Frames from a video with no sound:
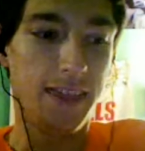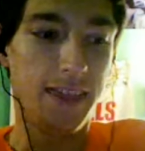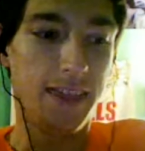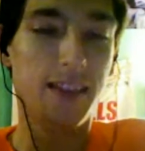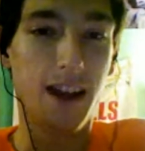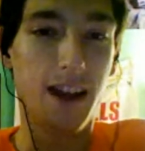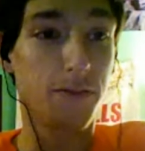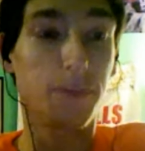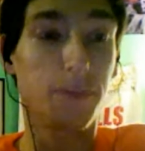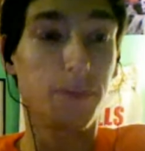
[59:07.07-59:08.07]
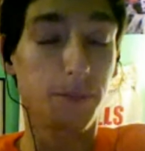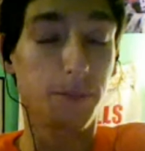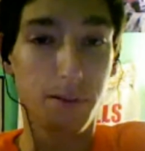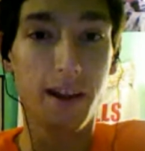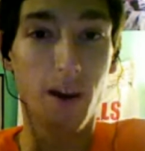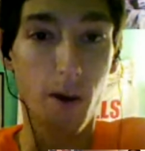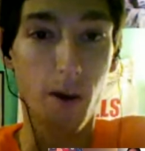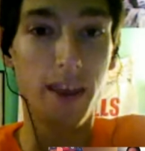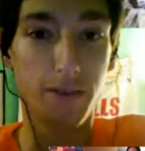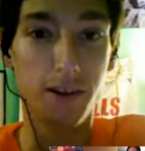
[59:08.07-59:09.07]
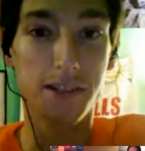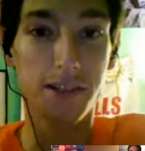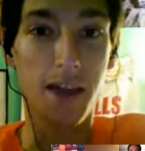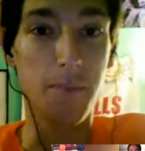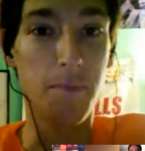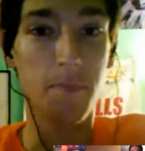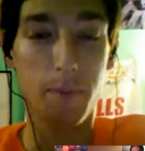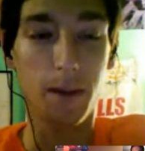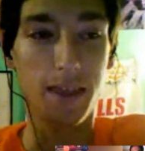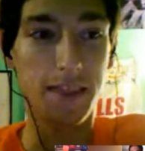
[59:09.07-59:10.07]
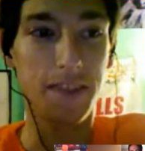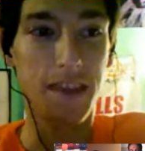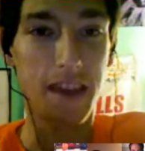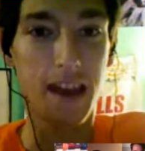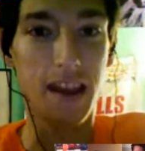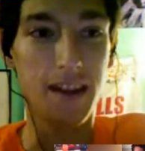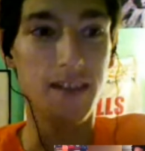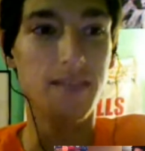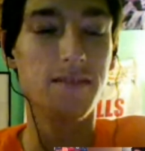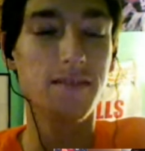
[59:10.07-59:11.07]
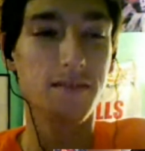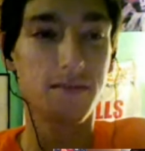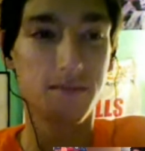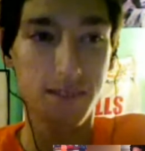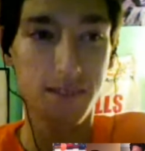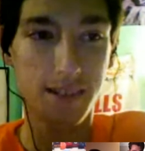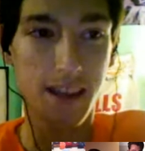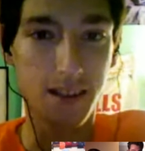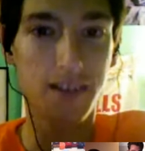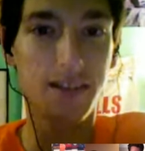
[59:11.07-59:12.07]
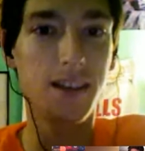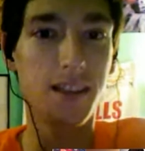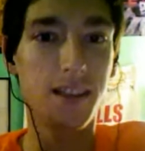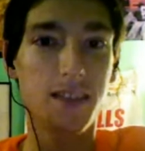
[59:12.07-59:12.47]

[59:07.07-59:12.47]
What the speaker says: they're in. I think they're fifth place. They're playing away the first game, but I think they get in, skin of their teeth.